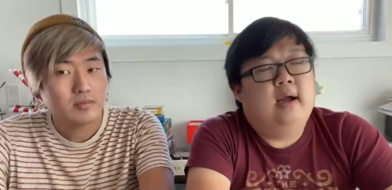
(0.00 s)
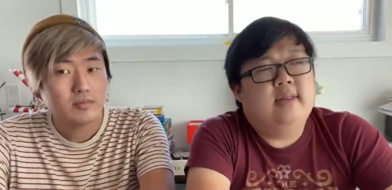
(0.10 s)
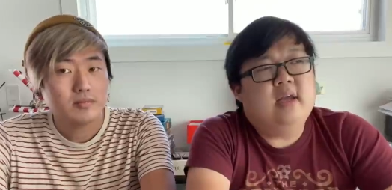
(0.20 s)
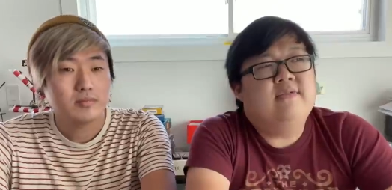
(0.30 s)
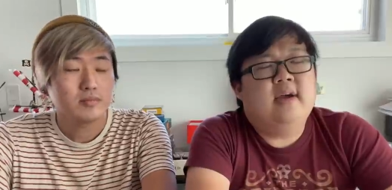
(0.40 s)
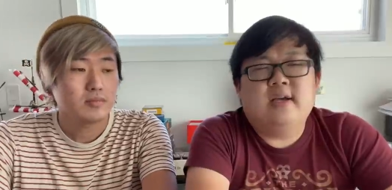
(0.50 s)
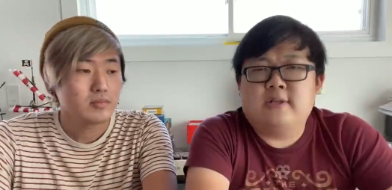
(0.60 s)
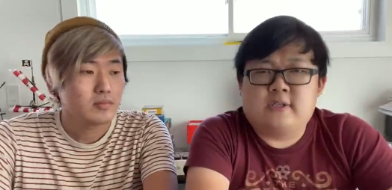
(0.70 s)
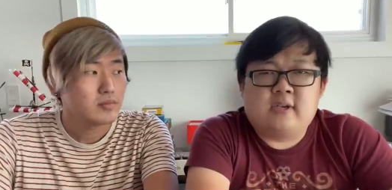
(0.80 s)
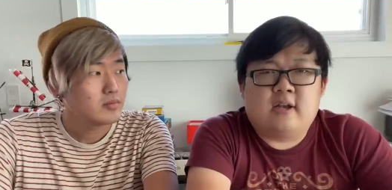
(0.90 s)
Speaker 1: I think if I had the
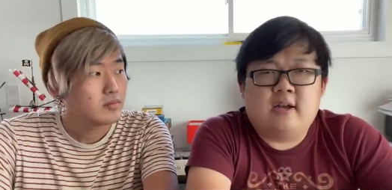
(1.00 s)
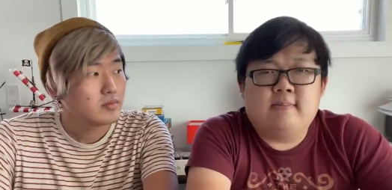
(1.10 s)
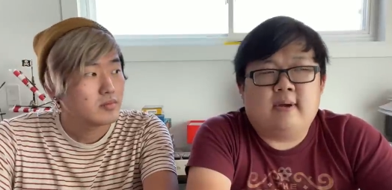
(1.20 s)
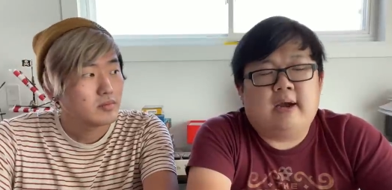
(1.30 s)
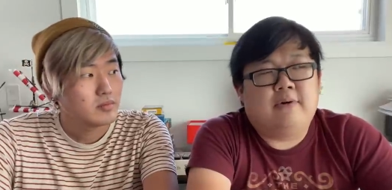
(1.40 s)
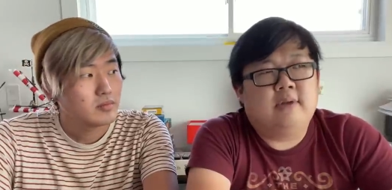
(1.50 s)
setup, I would.